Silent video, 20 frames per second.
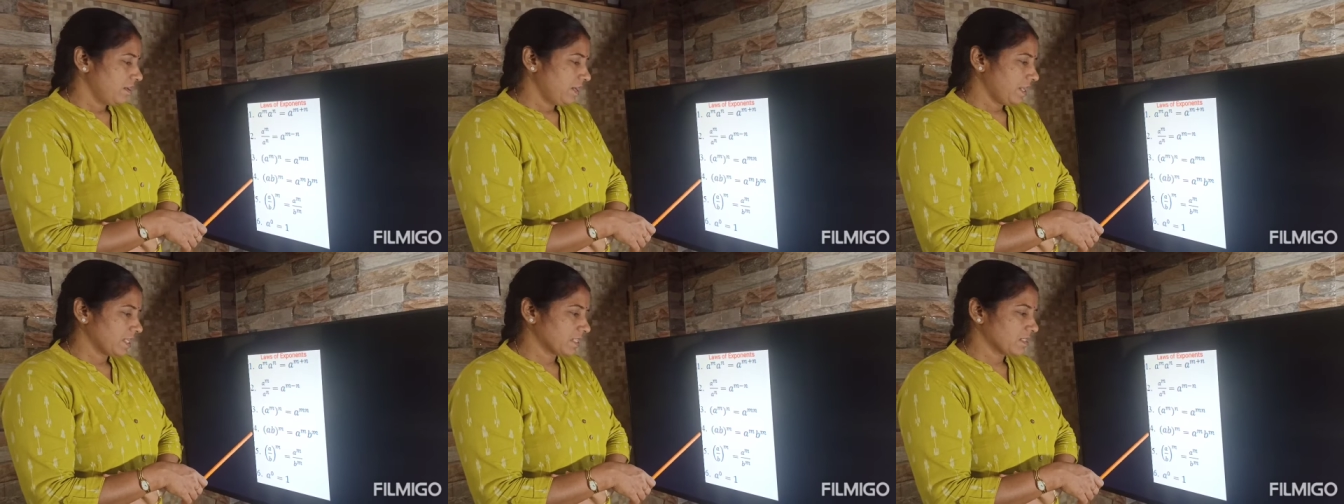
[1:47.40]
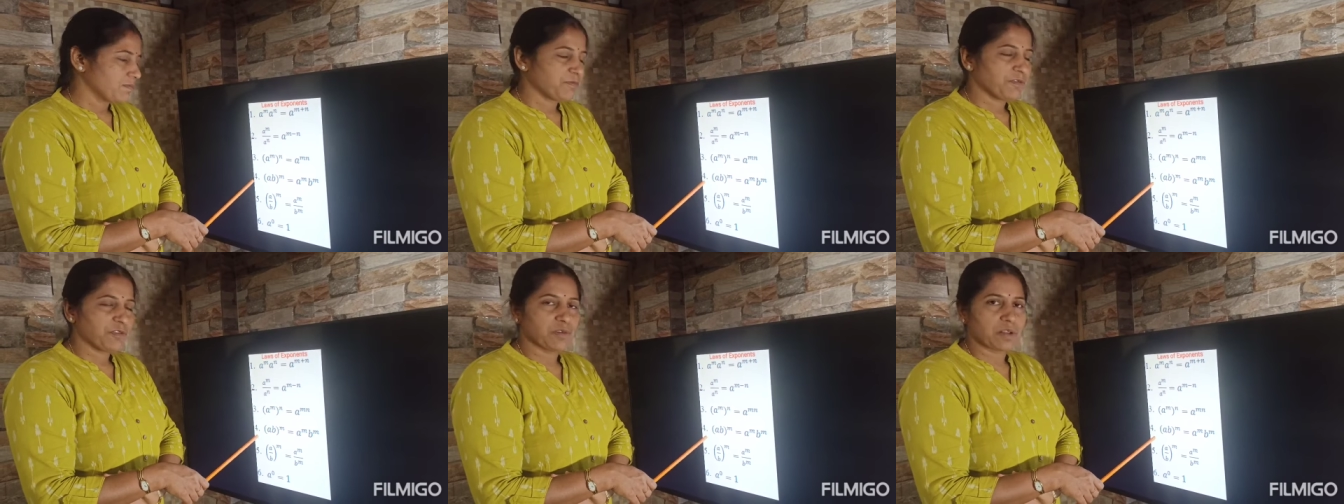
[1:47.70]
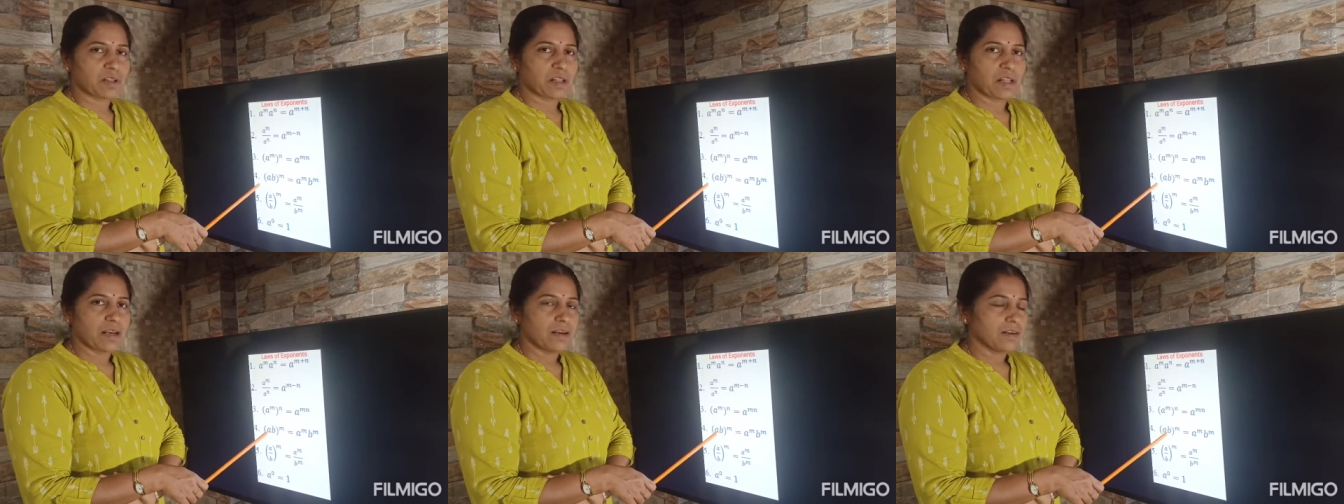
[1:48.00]
Next,
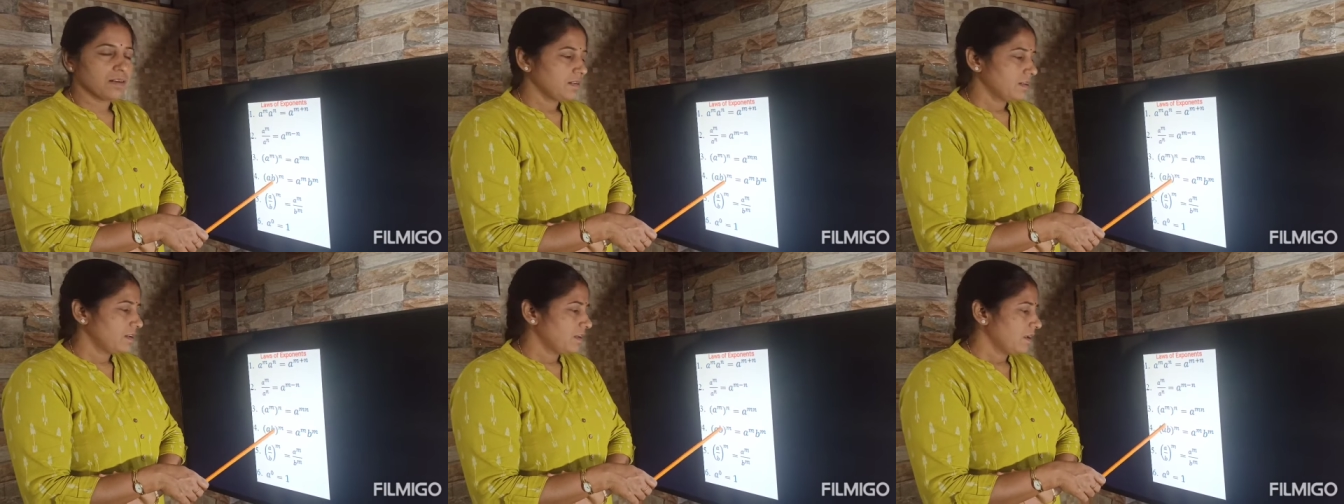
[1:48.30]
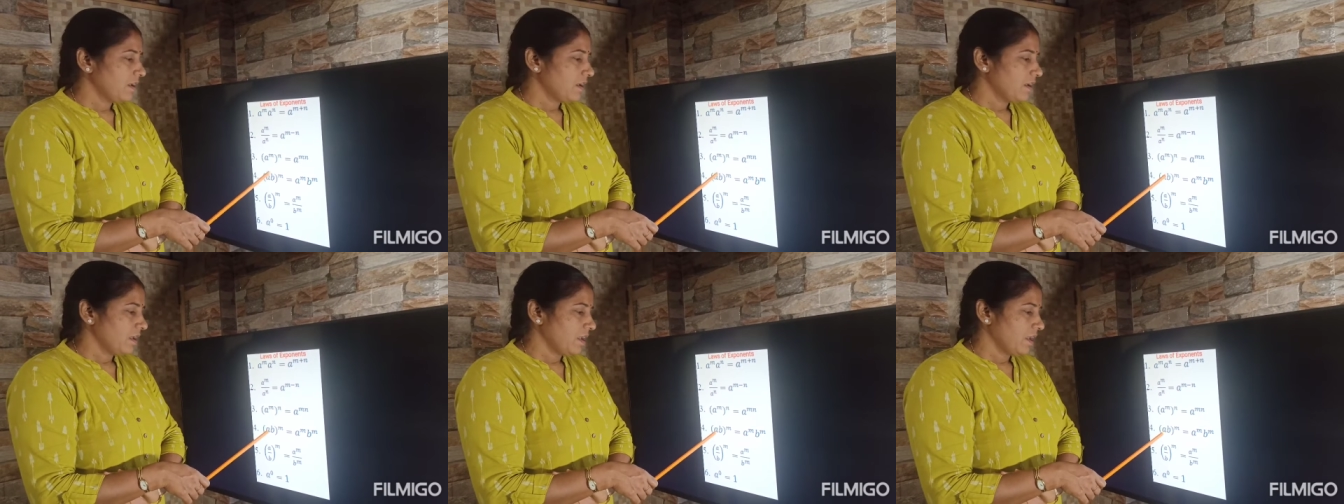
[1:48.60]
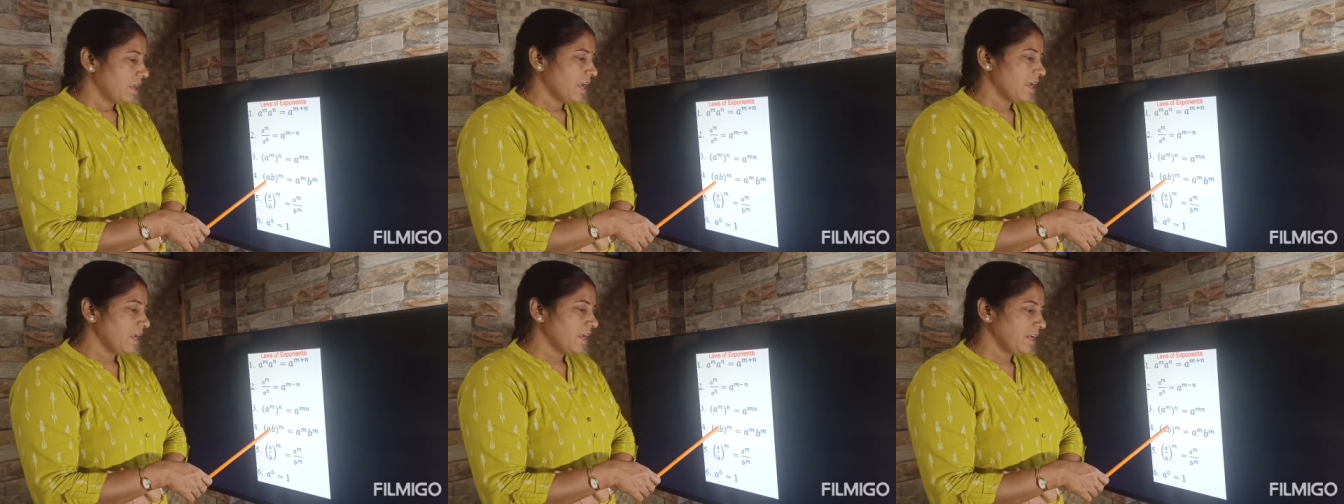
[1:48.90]
fourth law,
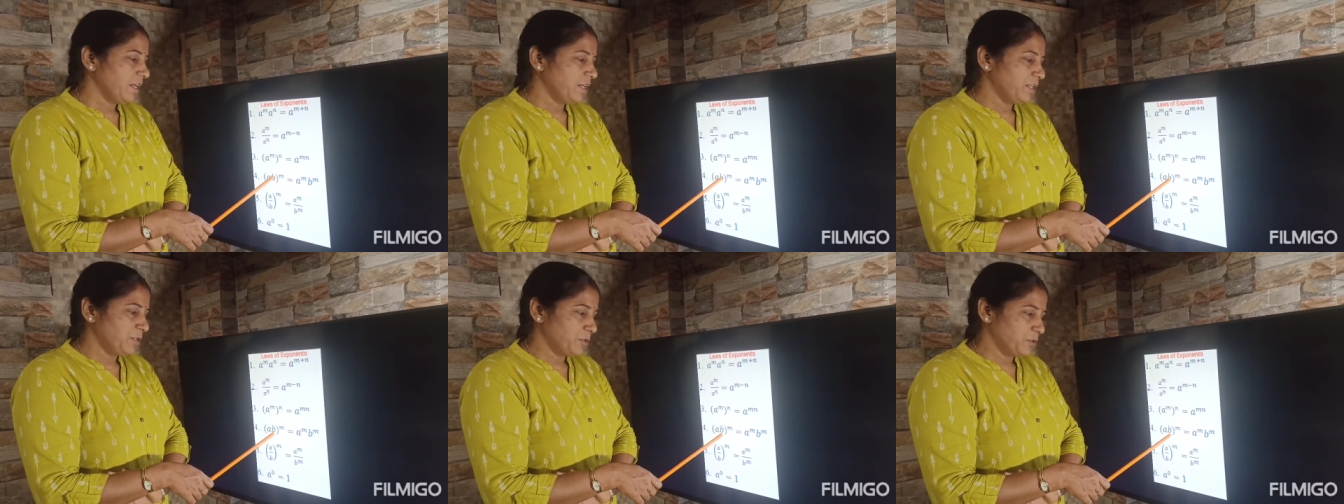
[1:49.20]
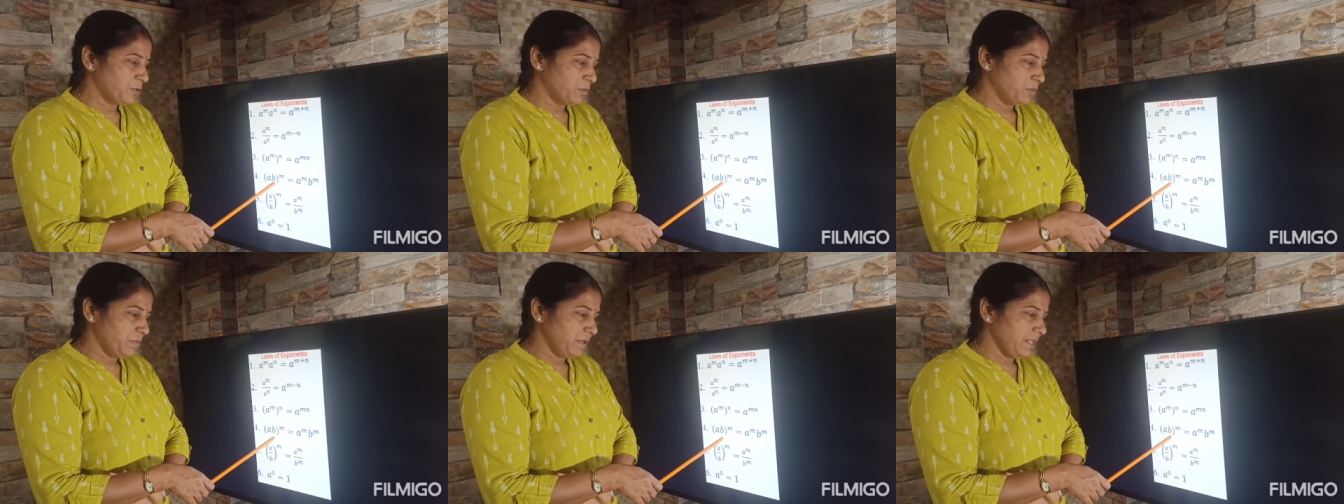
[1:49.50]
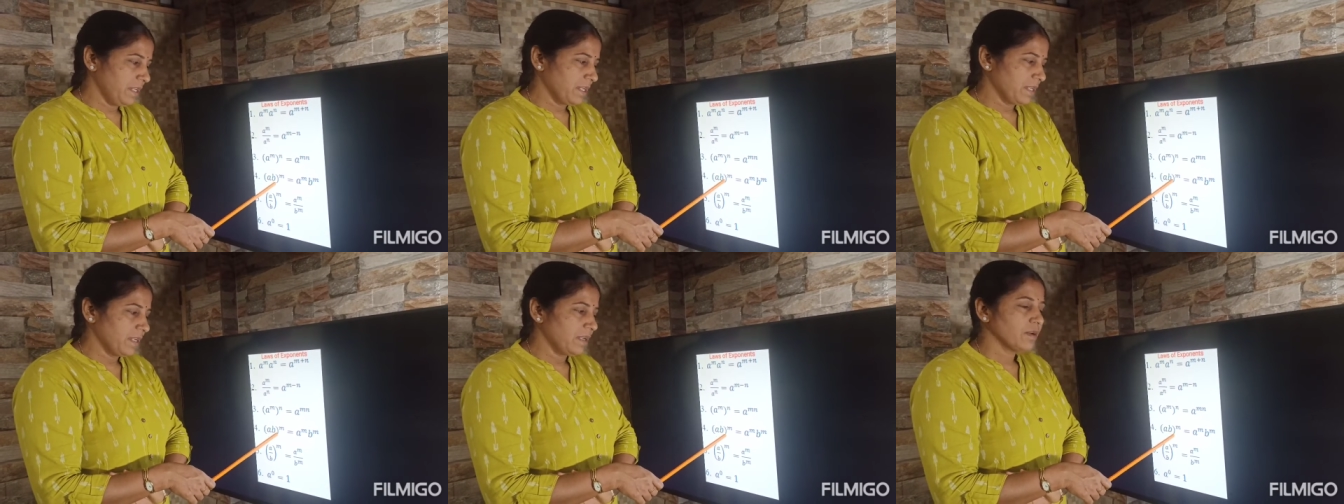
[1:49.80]
a into
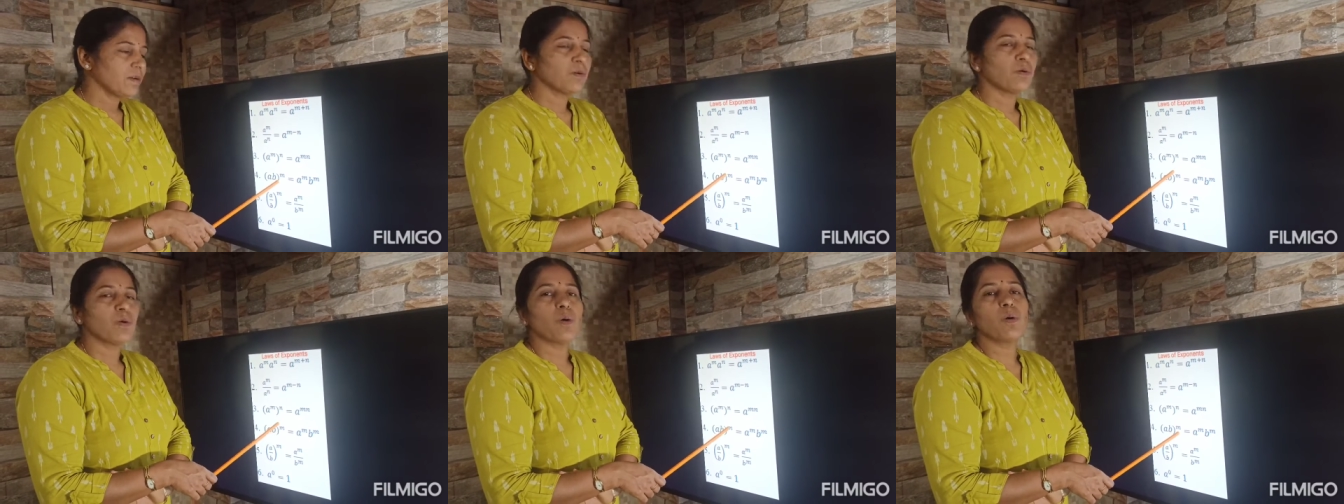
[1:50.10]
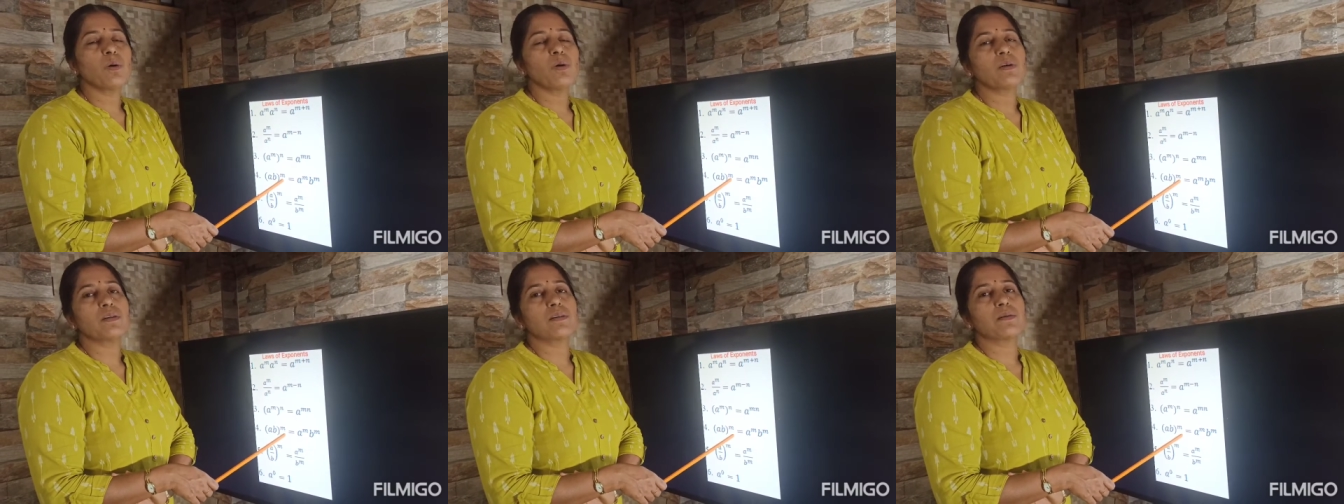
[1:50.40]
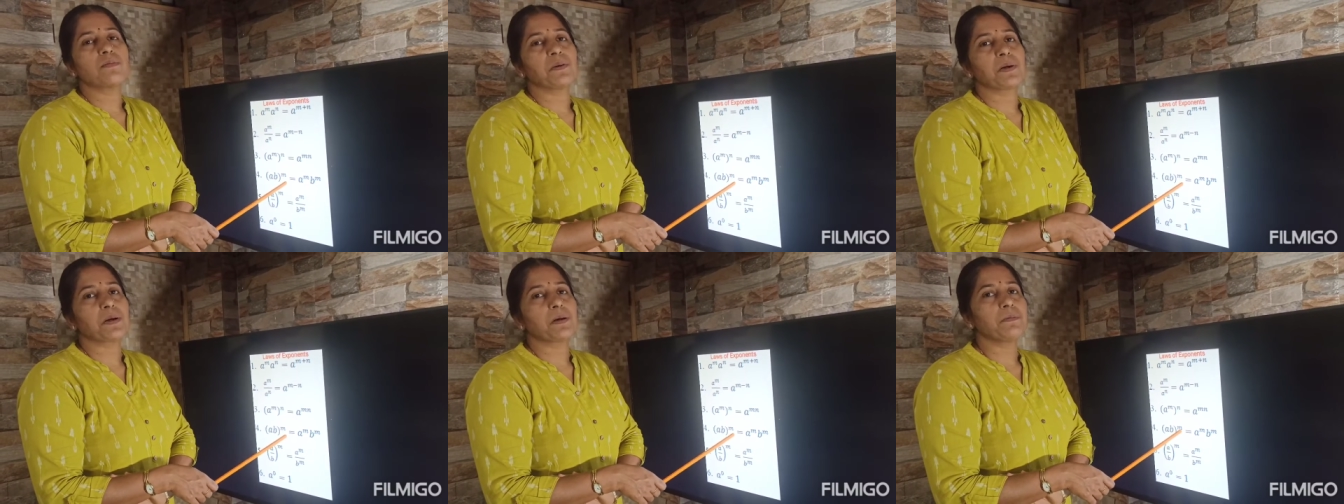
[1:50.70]
b whole to
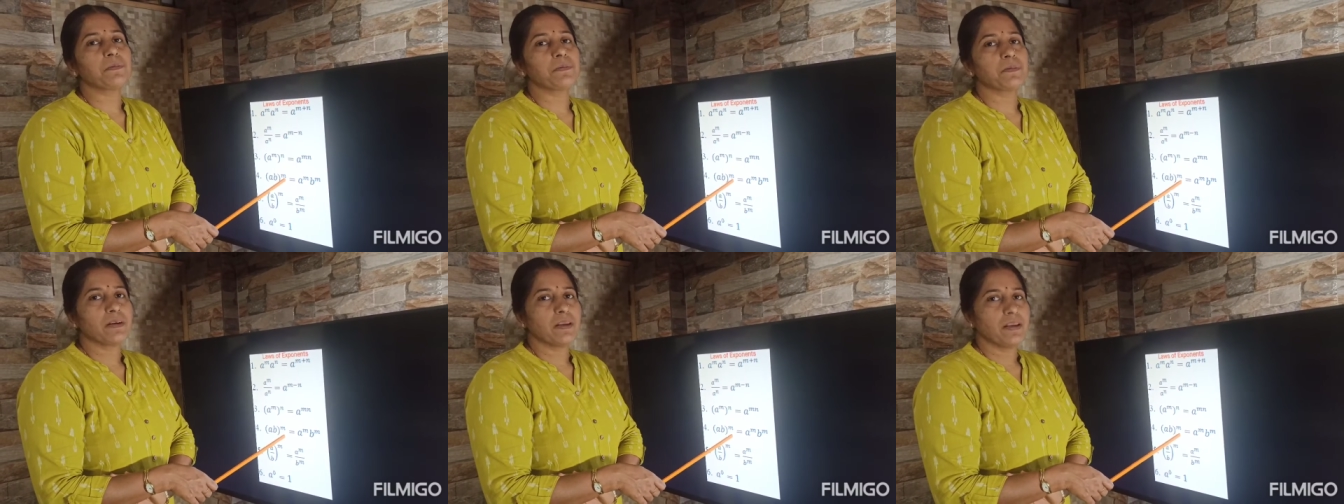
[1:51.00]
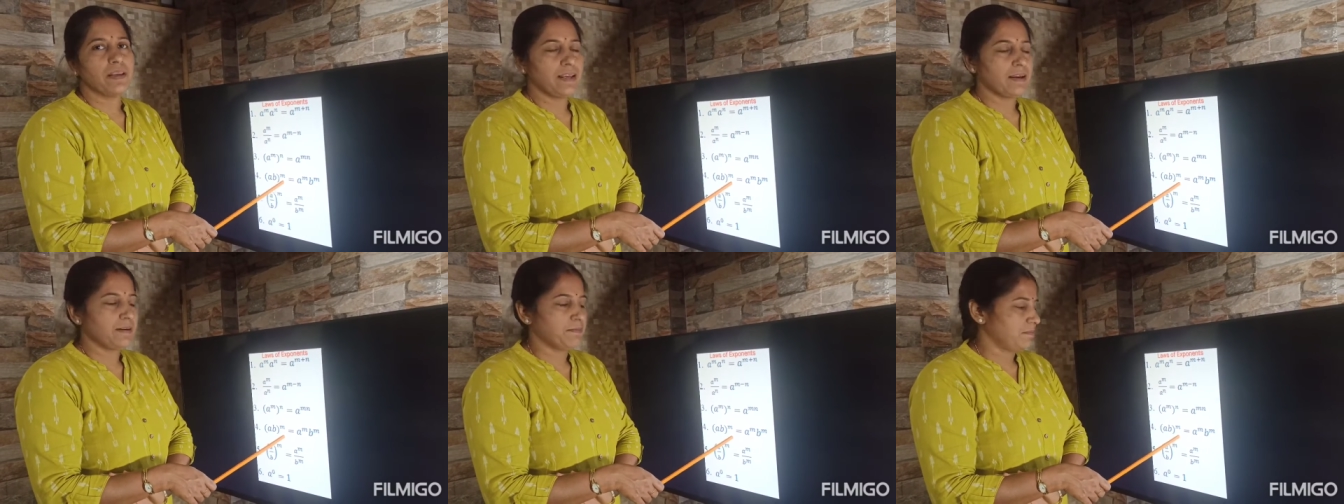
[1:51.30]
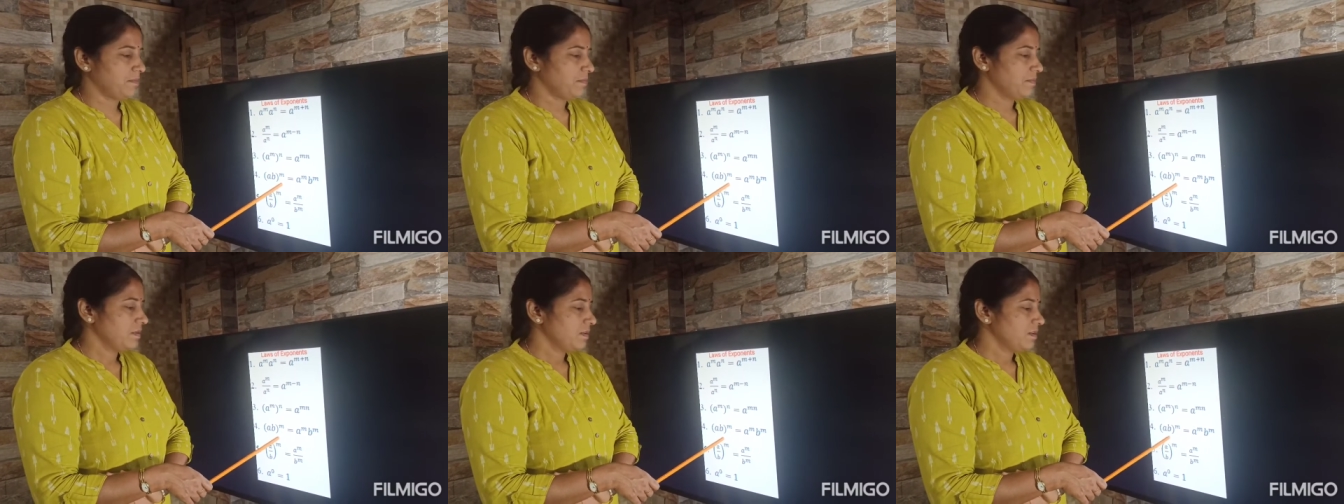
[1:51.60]
the power of m.